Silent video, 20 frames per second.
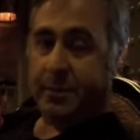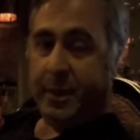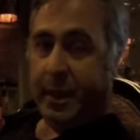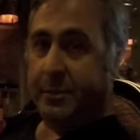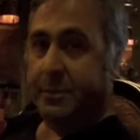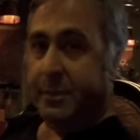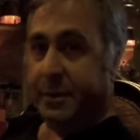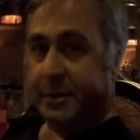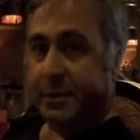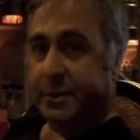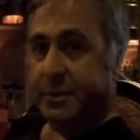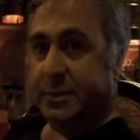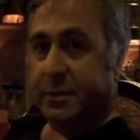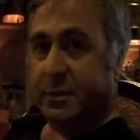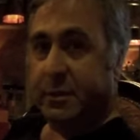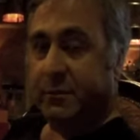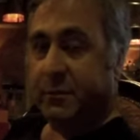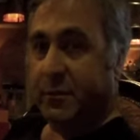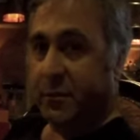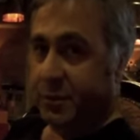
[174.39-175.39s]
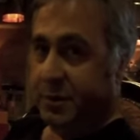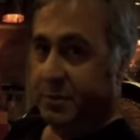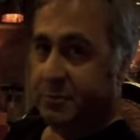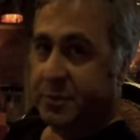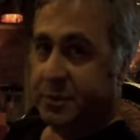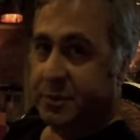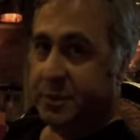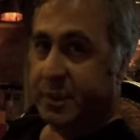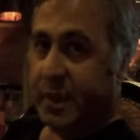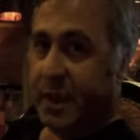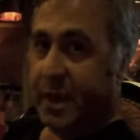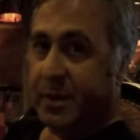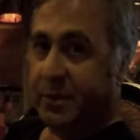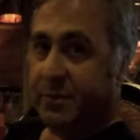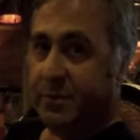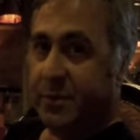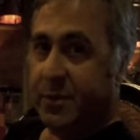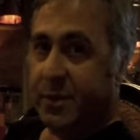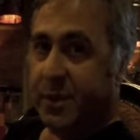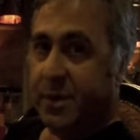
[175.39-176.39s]
papers for them to scan
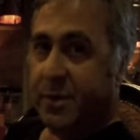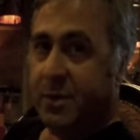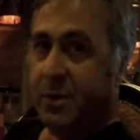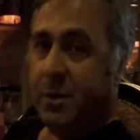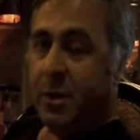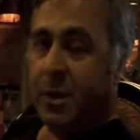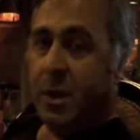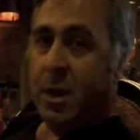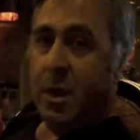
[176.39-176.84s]
it for you.